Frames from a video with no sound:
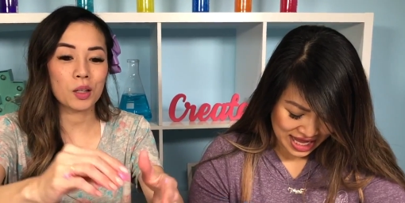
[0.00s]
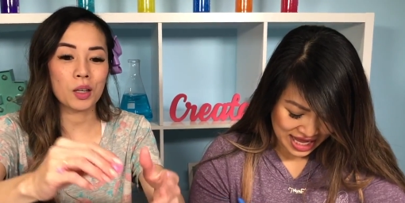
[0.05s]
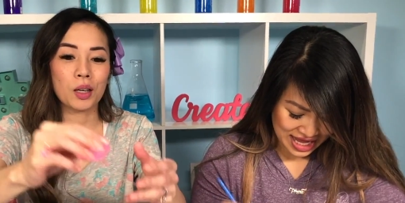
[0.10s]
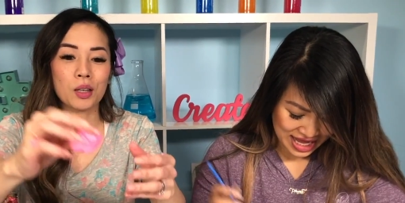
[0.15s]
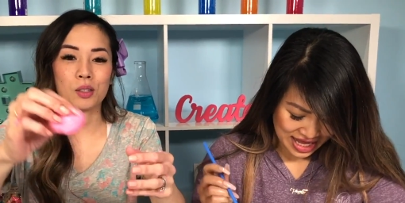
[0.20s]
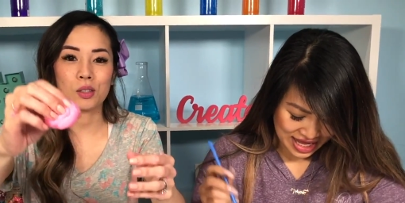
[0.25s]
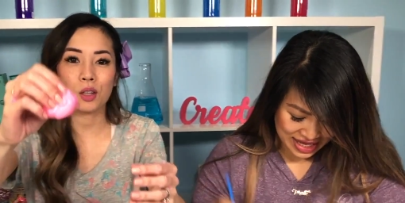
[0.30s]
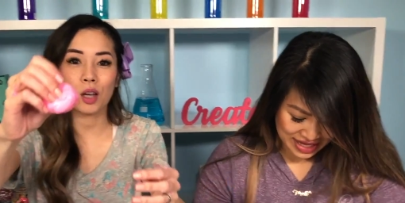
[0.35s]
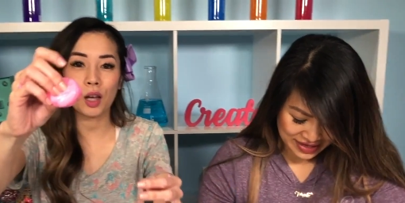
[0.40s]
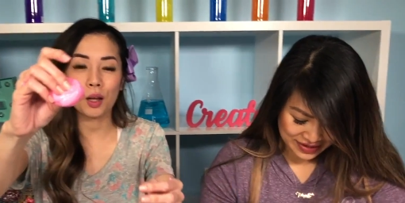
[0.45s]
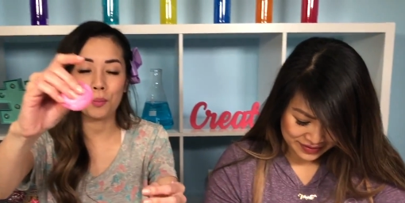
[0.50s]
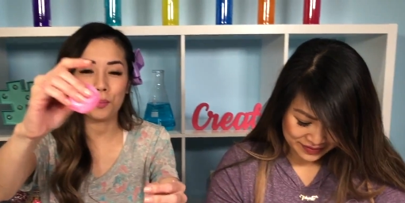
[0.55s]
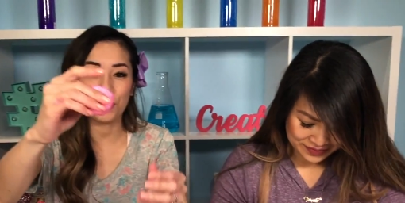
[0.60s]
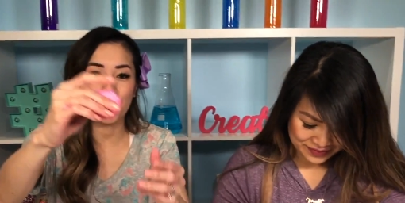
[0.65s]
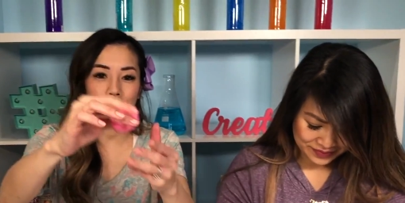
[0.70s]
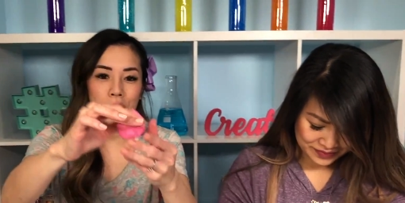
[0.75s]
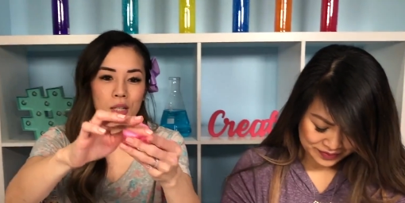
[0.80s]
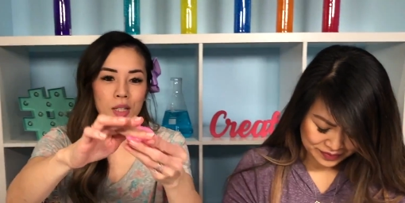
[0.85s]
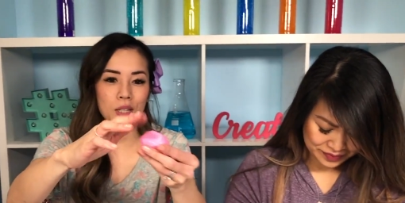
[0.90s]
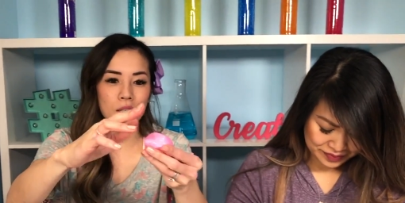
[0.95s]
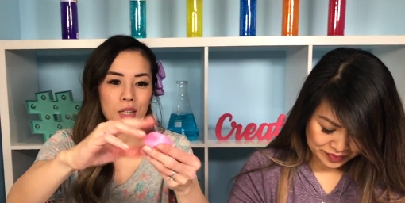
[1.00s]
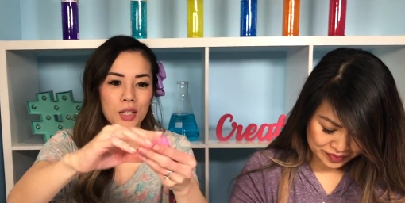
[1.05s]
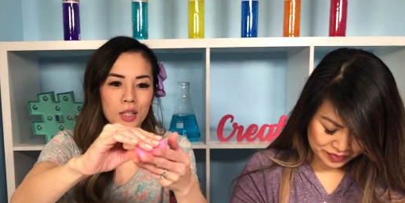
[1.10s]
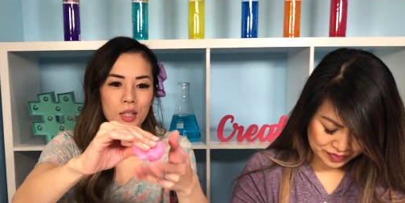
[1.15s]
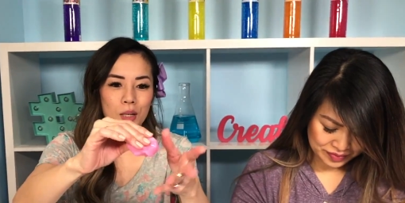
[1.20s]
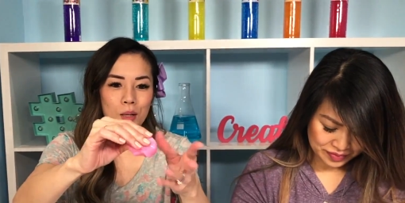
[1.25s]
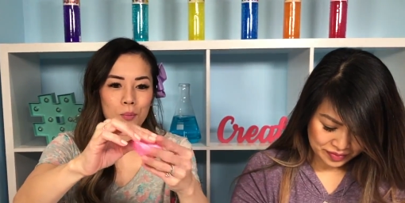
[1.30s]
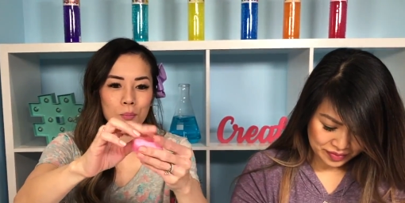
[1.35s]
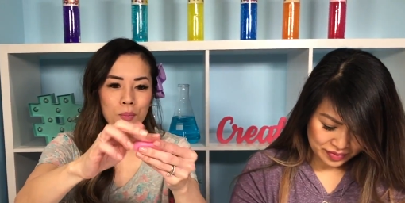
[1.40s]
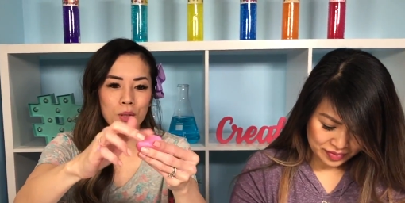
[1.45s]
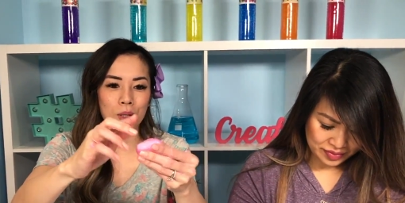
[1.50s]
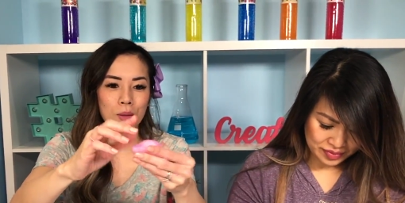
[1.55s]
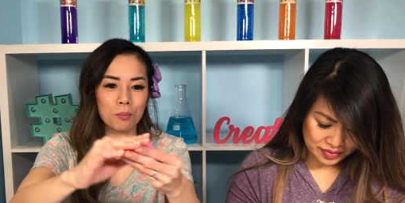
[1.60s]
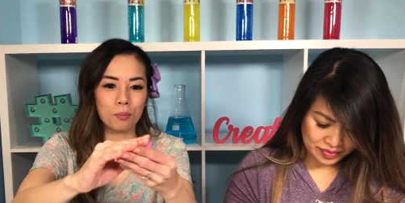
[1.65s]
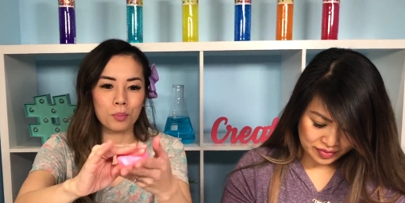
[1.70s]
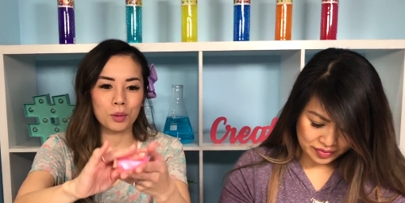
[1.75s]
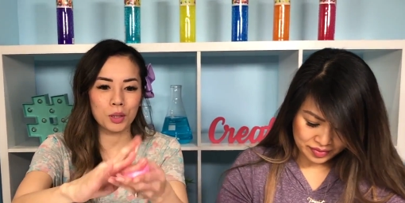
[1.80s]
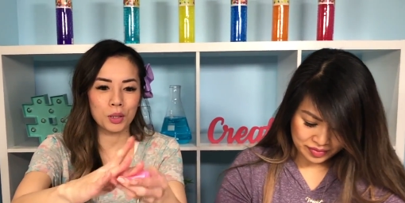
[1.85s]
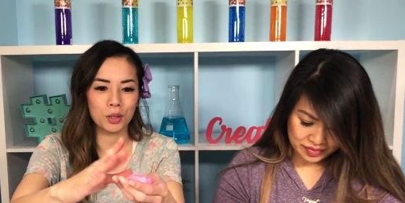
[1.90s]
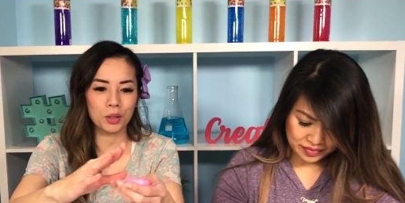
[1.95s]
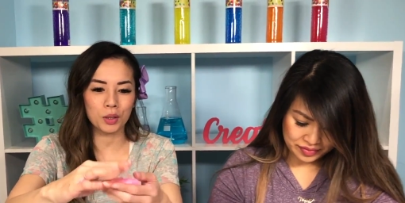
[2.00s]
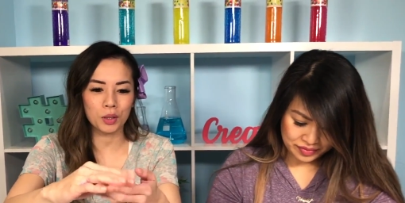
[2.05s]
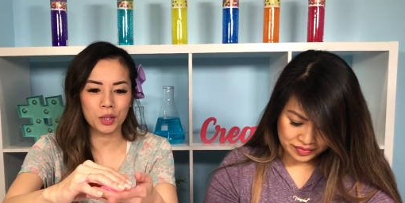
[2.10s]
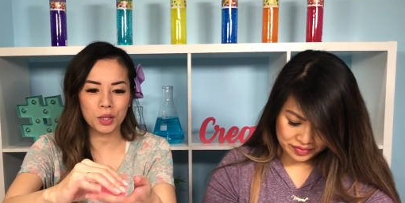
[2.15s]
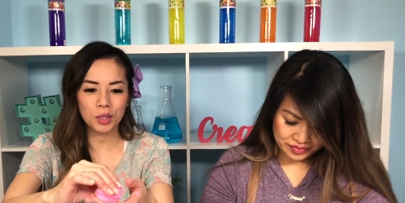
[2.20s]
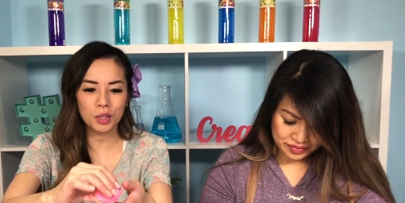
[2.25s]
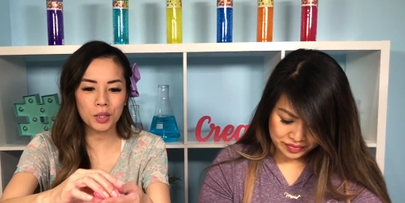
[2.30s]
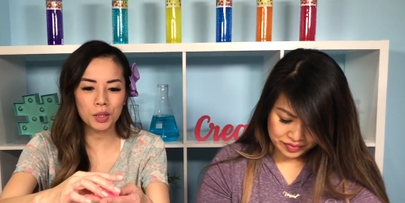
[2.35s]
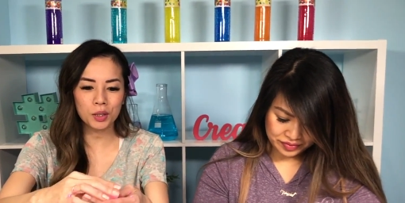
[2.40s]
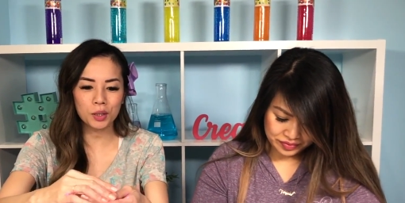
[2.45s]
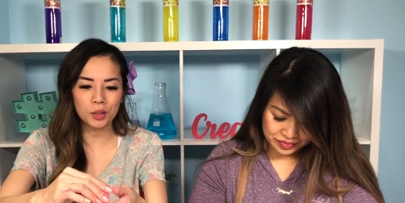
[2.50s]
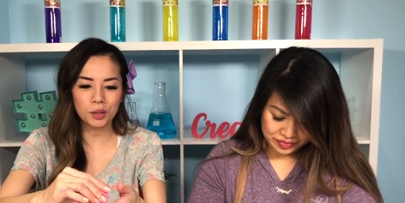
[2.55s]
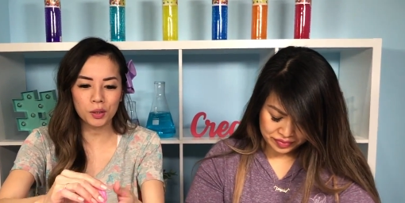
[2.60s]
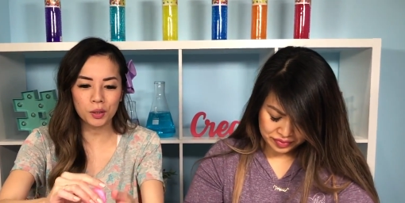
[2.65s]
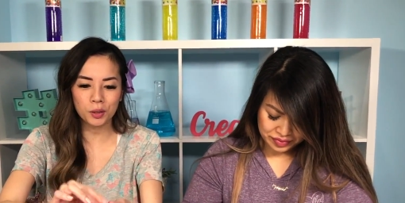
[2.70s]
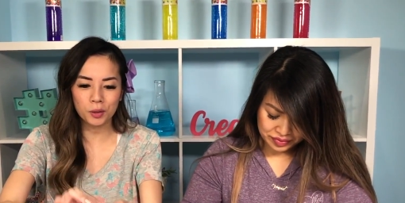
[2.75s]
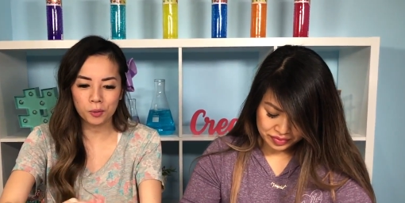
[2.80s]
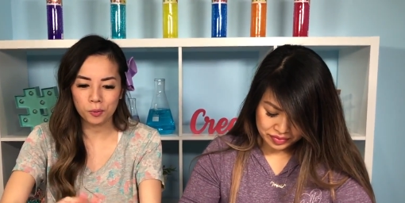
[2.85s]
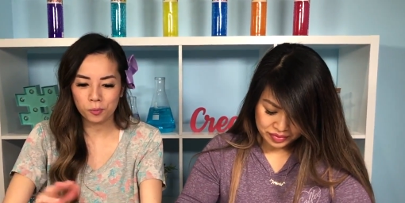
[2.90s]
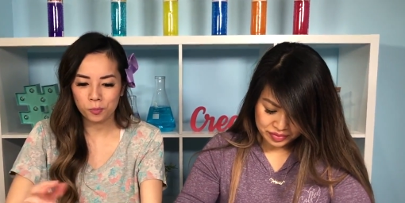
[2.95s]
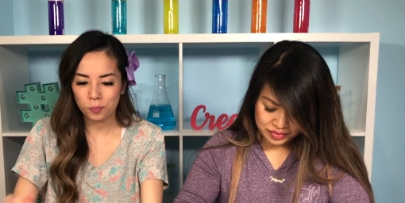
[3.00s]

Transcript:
Speaker 1: Okay, so I made it a bit bigger here.